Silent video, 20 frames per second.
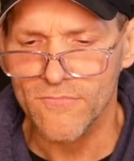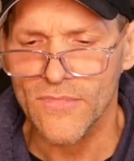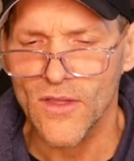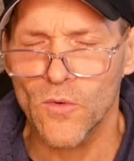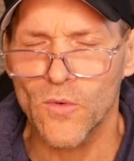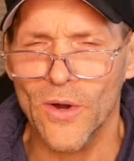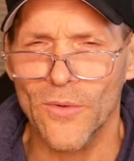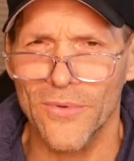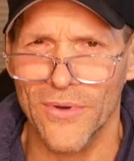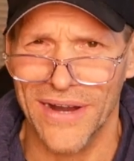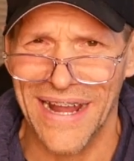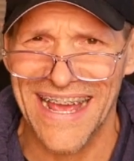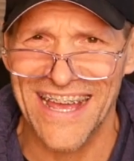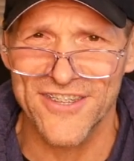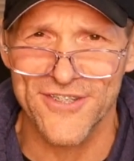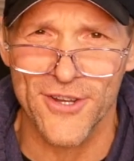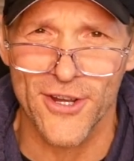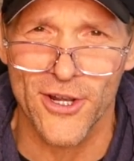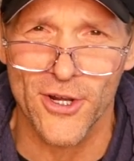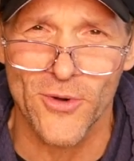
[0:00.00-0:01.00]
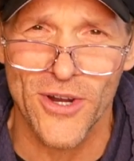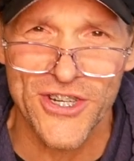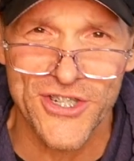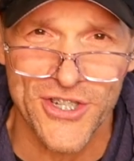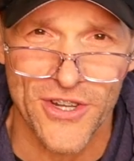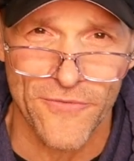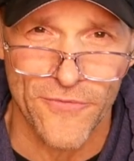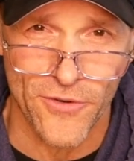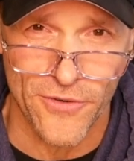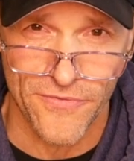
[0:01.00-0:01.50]
where we're answering a
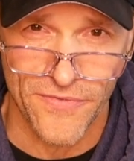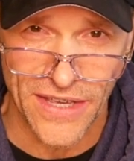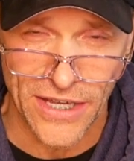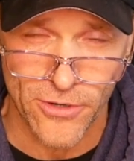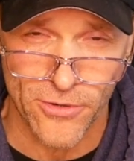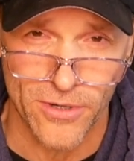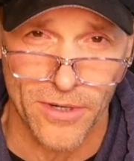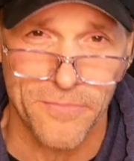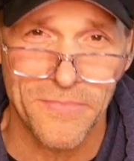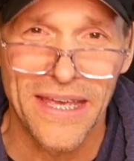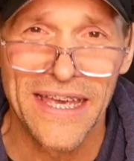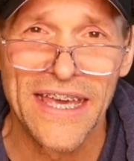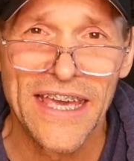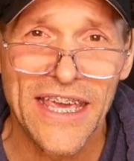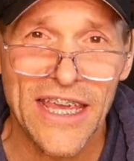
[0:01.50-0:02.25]
question for Vikram